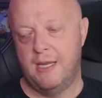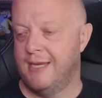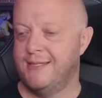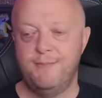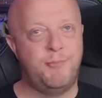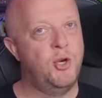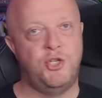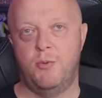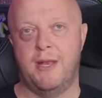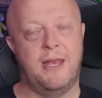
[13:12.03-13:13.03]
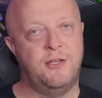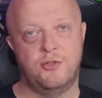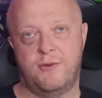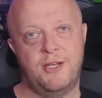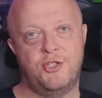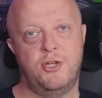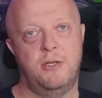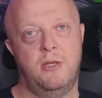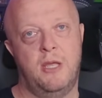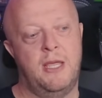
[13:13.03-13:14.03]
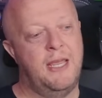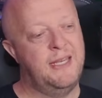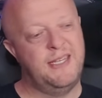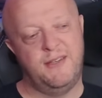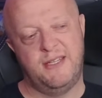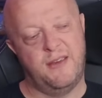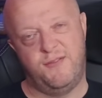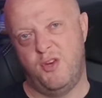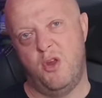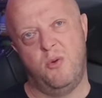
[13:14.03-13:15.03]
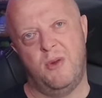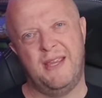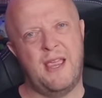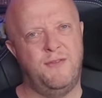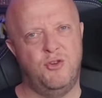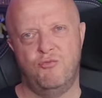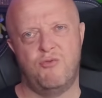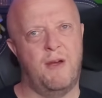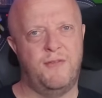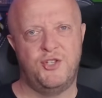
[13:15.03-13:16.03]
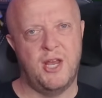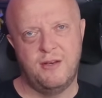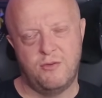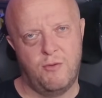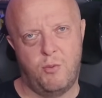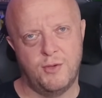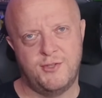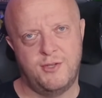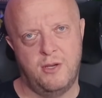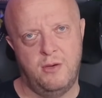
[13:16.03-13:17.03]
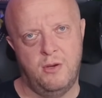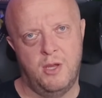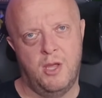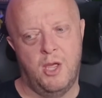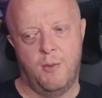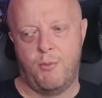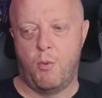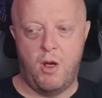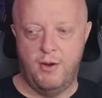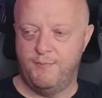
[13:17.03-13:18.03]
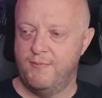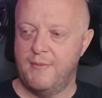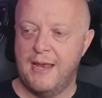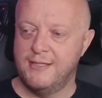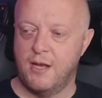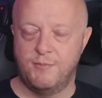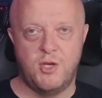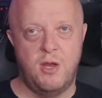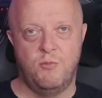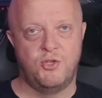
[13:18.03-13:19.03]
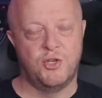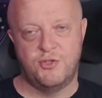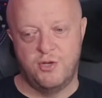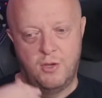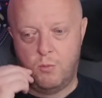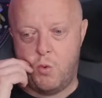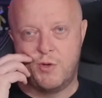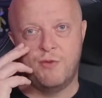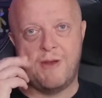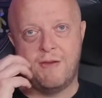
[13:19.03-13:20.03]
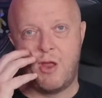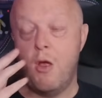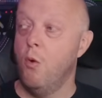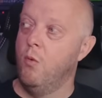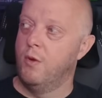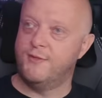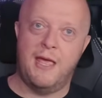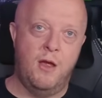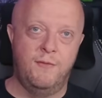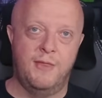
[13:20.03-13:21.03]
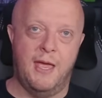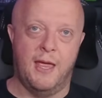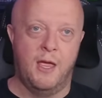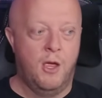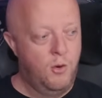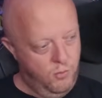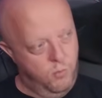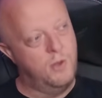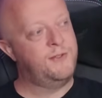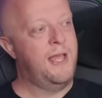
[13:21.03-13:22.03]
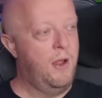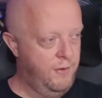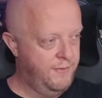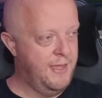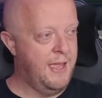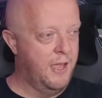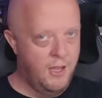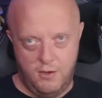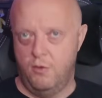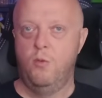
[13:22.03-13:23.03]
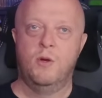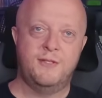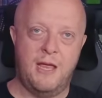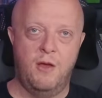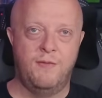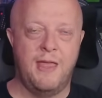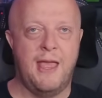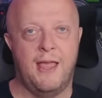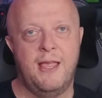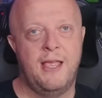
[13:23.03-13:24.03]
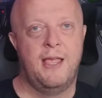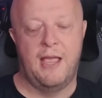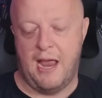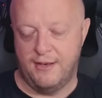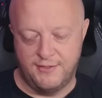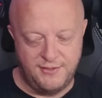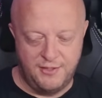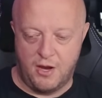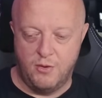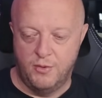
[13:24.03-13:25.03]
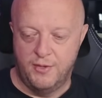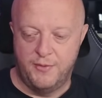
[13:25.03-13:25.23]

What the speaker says: It didn't push you in any direction. It gave you rough agenda of what to do. But what I ended up doing was just walking around like, oh, what's that over there? Oh, what's that over there? Oh, what's that over there? And, you know,